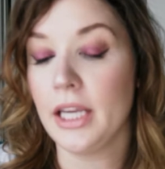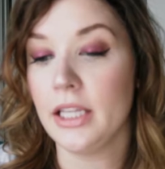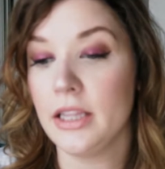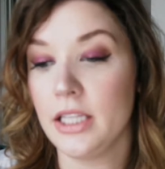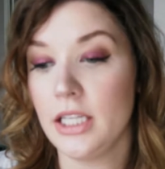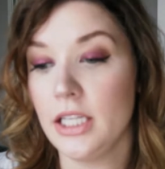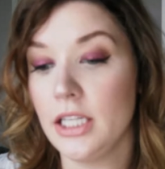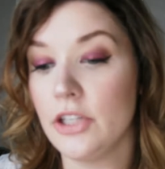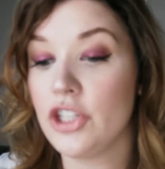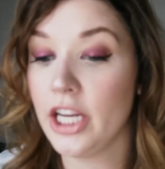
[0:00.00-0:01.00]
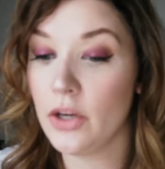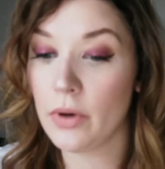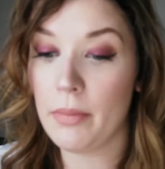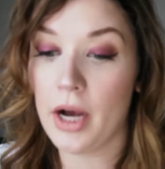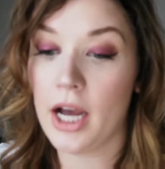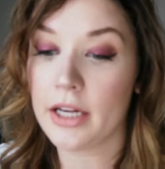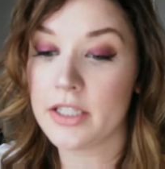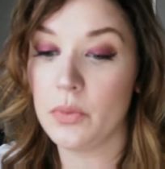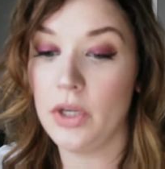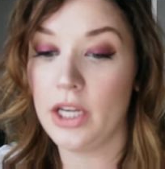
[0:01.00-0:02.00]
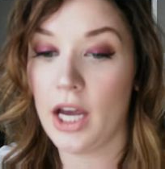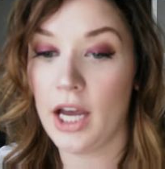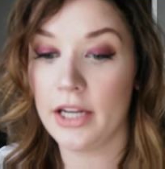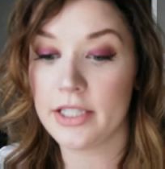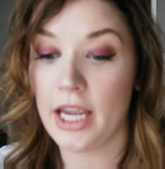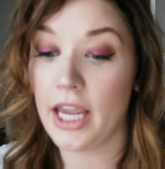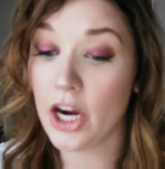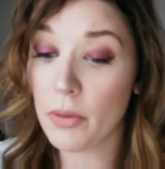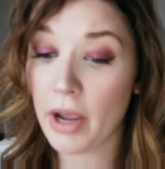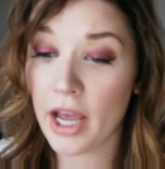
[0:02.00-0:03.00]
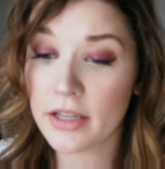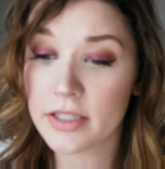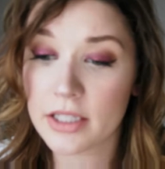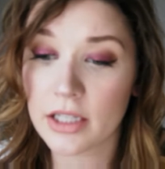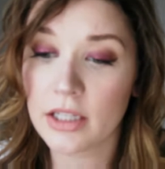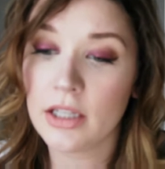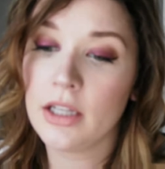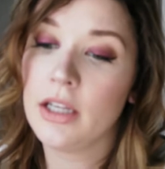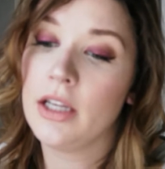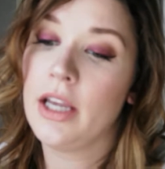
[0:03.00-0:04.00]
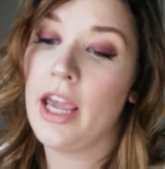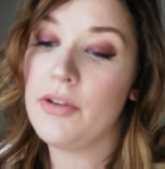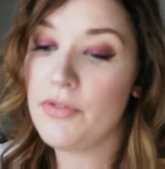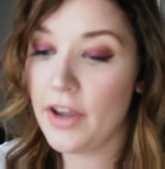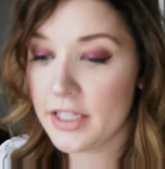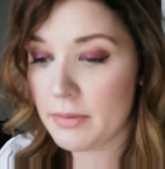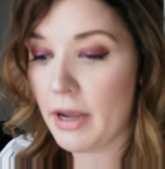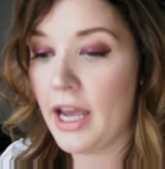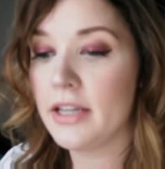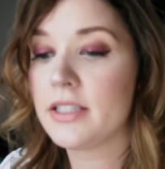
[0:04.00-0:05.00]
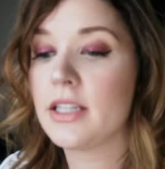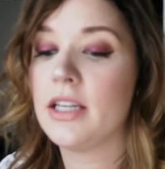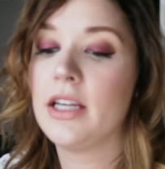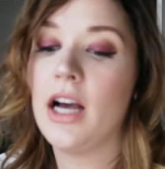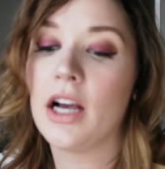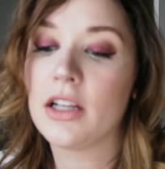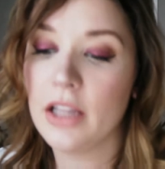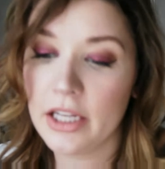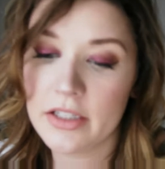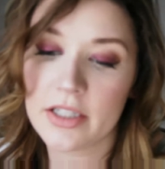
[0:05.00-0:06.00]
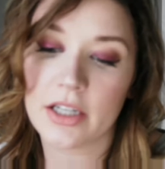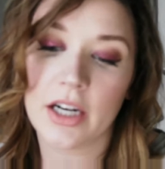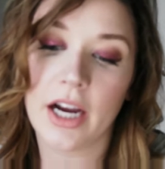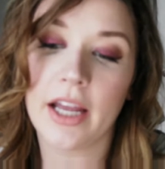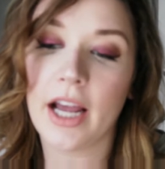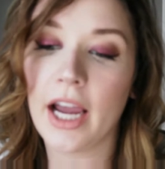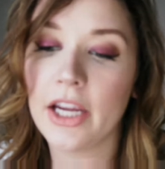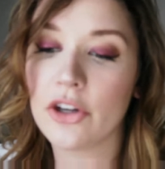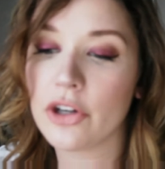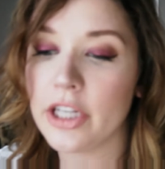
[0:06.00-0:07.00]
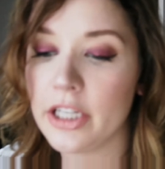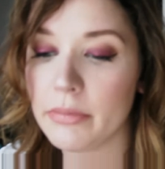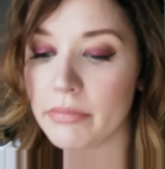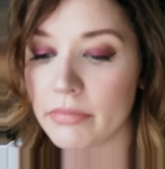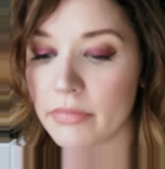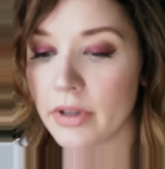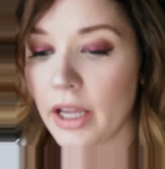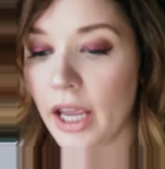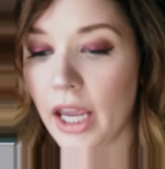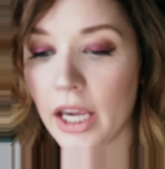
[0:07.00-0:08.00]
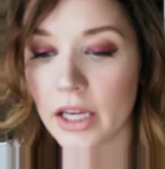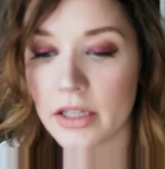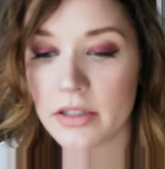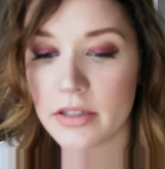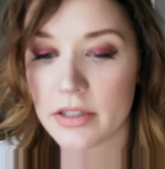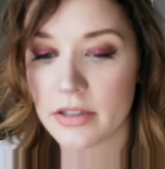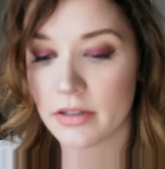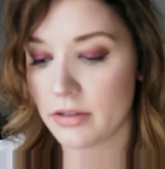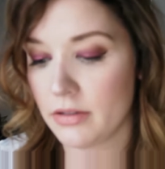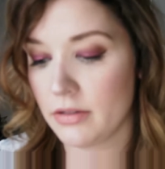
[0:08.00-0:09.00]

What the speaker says: In the January box, we got a hair mask, a face mask, a cleanser, an eye cream, and